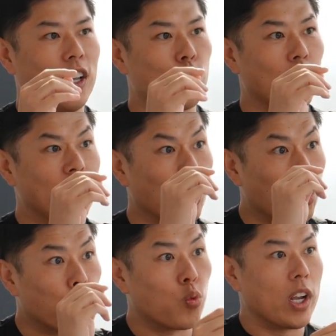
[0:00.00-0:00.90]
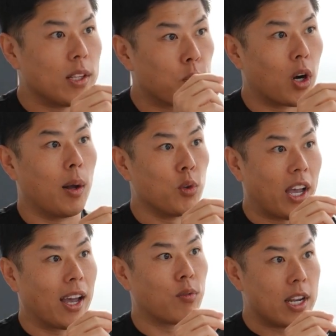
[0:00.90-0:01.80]
So that's a great problem you
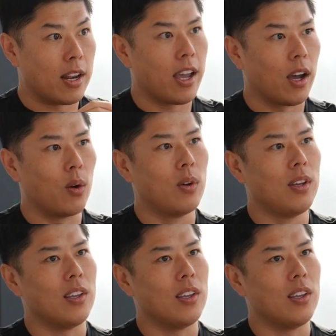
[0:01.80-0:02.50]
have right now,